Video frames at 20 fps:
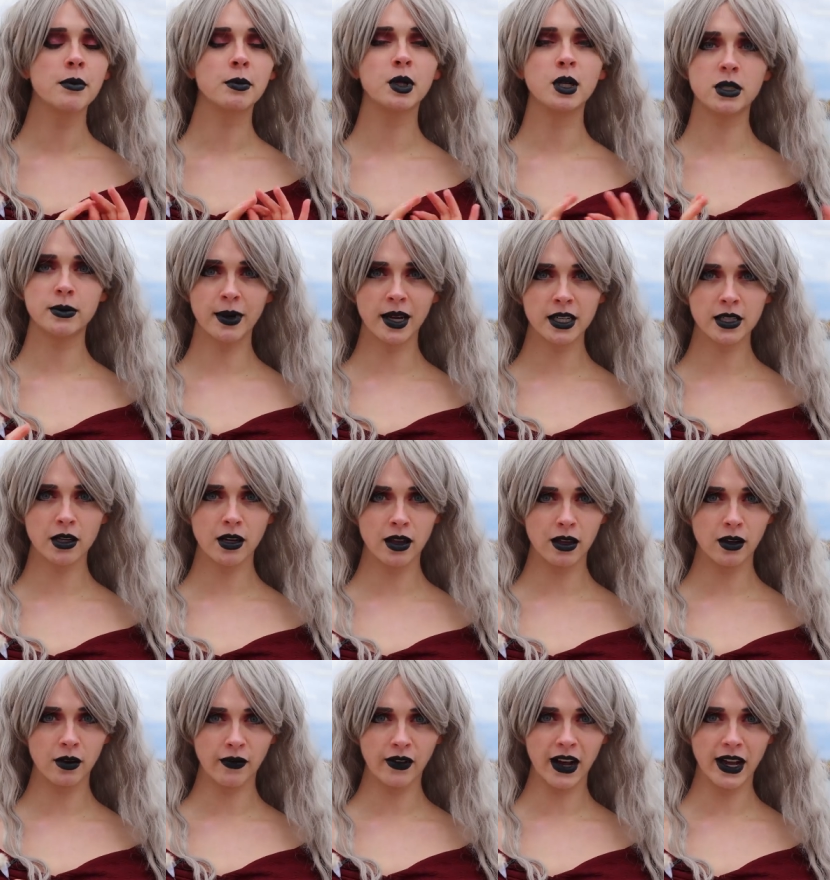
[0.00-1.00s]
please make sure
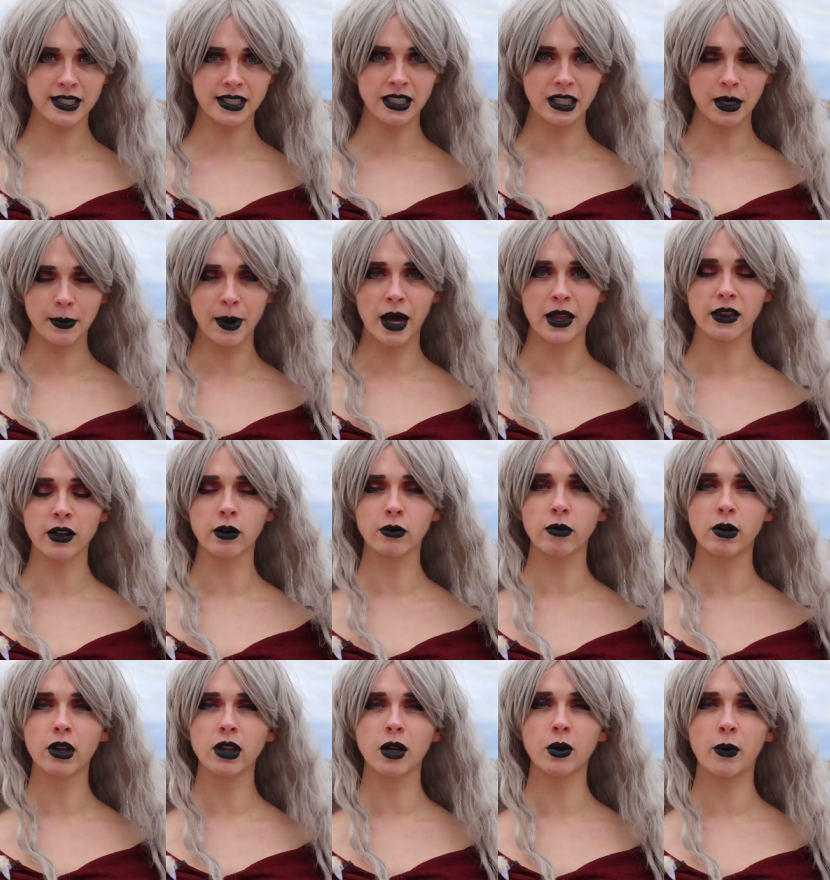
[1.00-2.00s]
that you fasten them on there
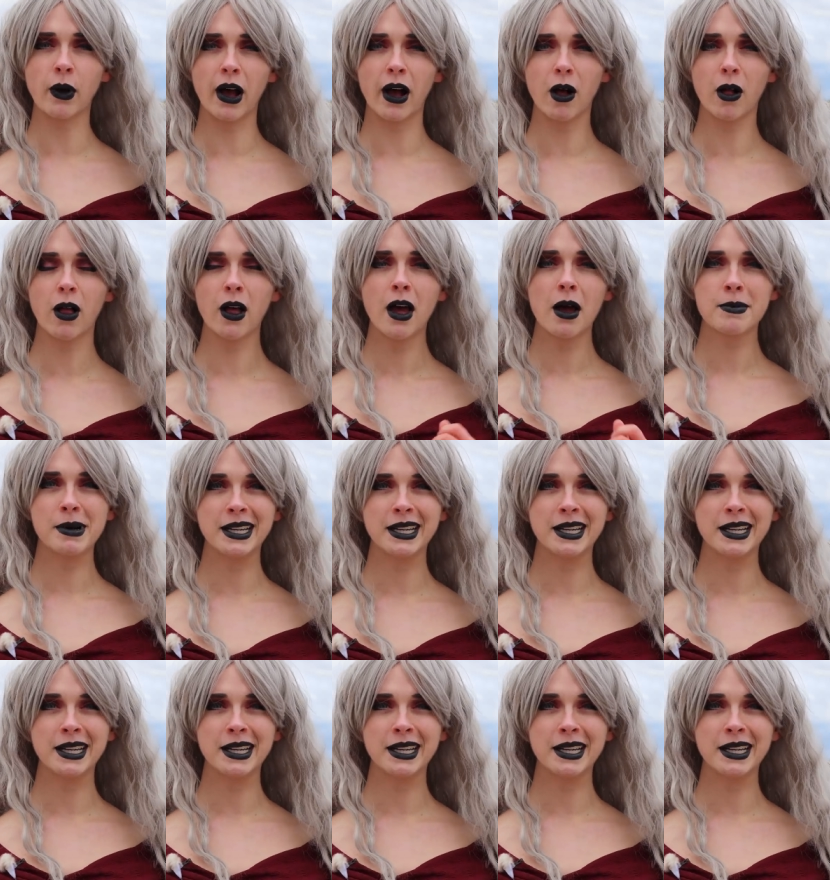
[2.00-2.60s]
really well